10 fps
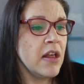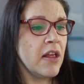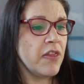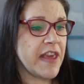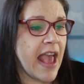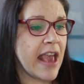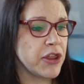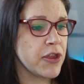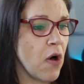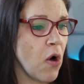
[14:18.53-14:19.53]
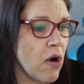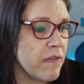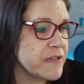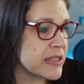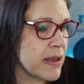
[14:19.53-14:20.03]
the 8th of
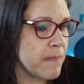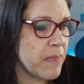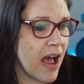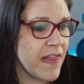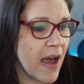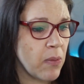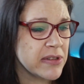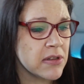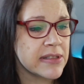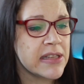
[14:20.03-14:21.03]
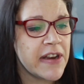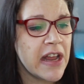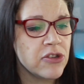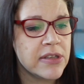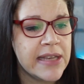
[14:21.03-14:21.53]
December, and that one's got
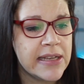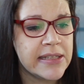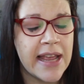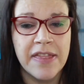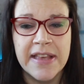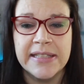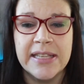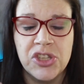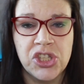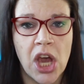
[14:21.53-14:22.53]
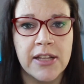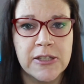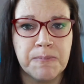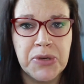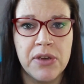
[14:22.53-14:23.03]
760, and this is just
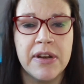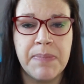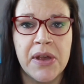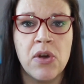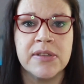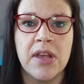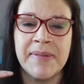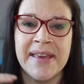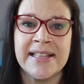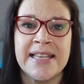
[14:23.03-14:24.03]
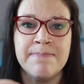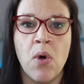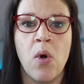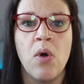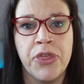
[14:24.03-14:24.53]
purely because I'm getting more
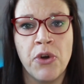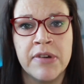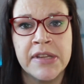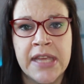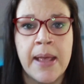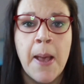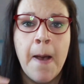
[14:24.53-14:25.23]
authority,